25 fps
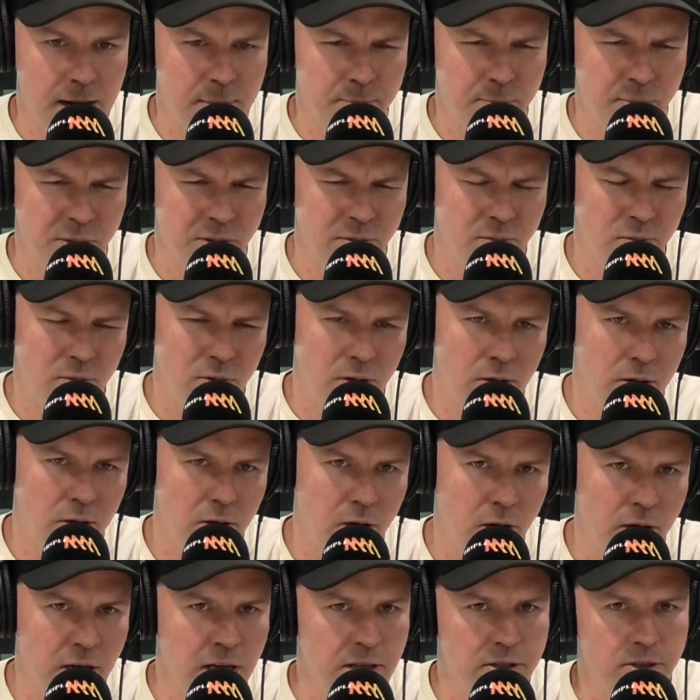But
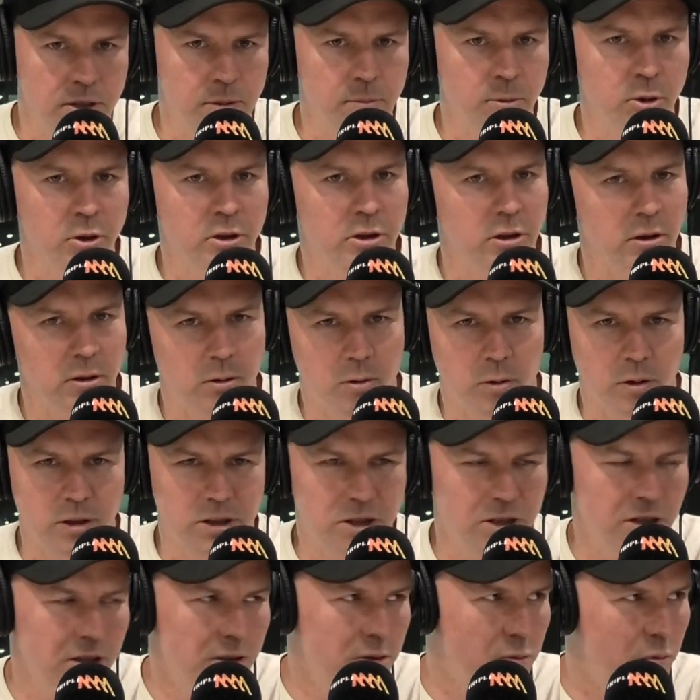I guess the million-dollar
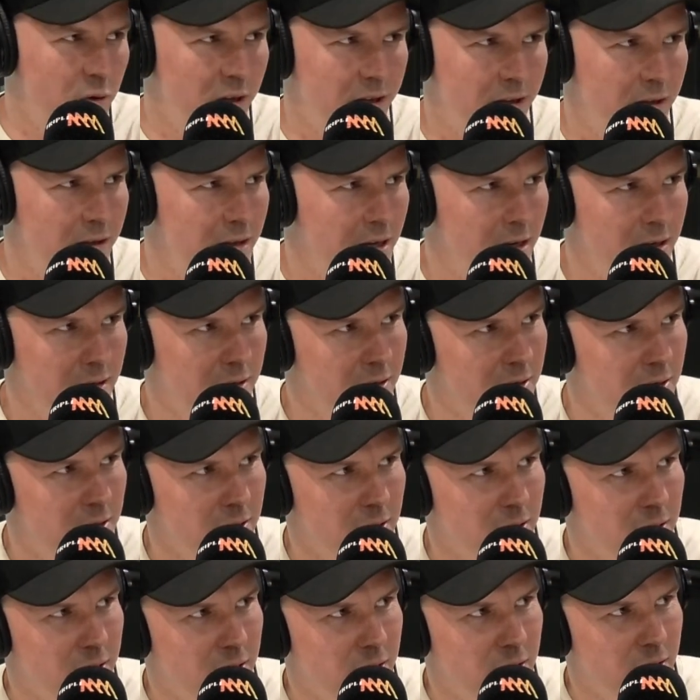question is whether they're
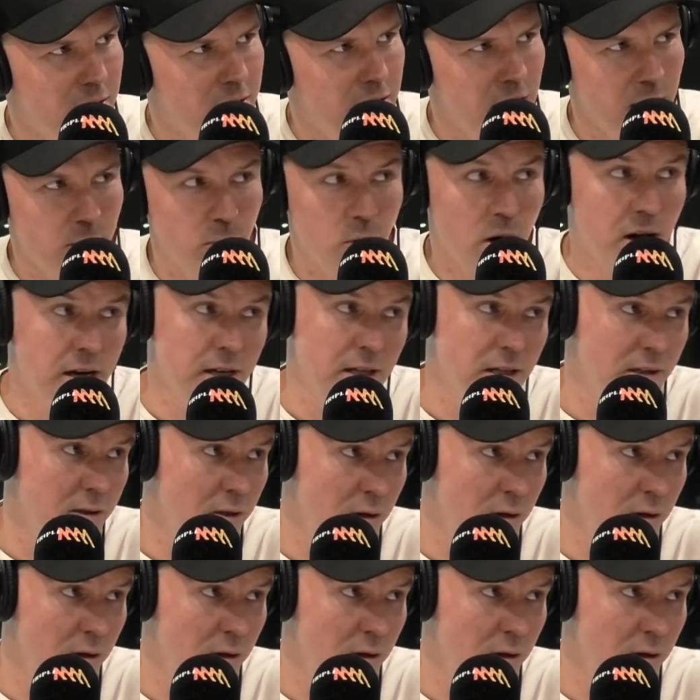ready.